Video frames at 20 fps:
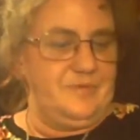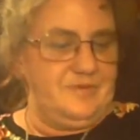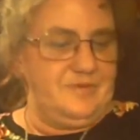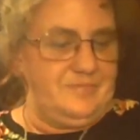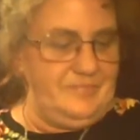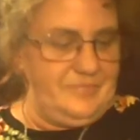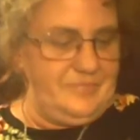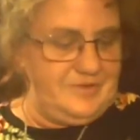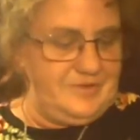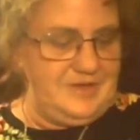
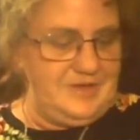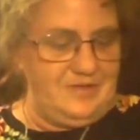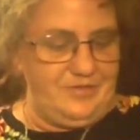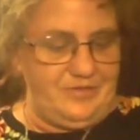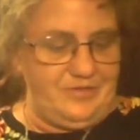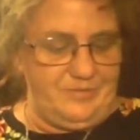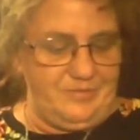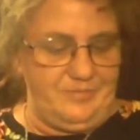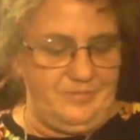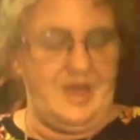but
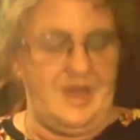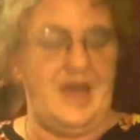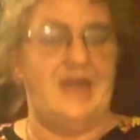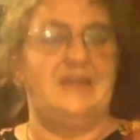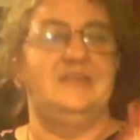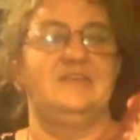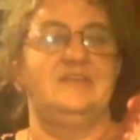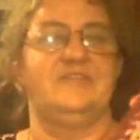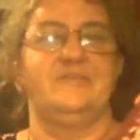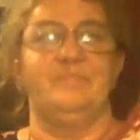and
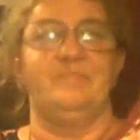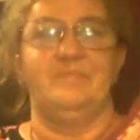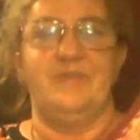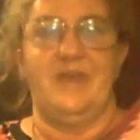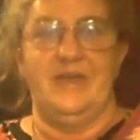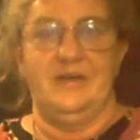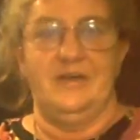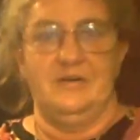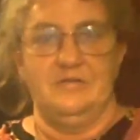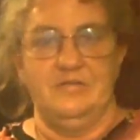hiding in some
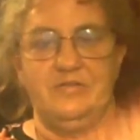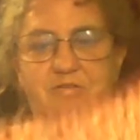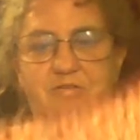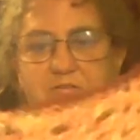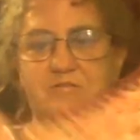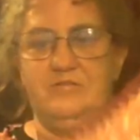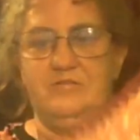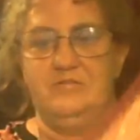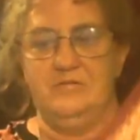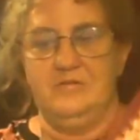
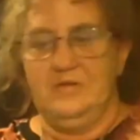tails.